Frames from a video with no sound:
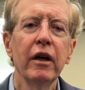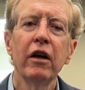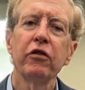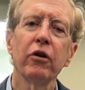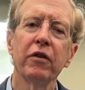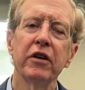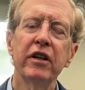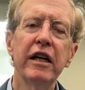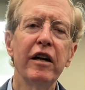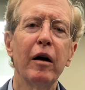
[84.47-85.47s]
So the
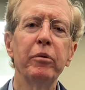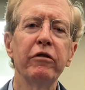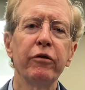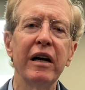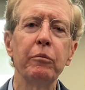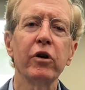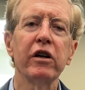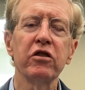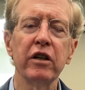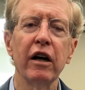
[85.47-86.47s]
TDRP framework
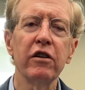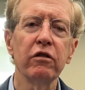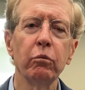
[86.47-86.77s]
starts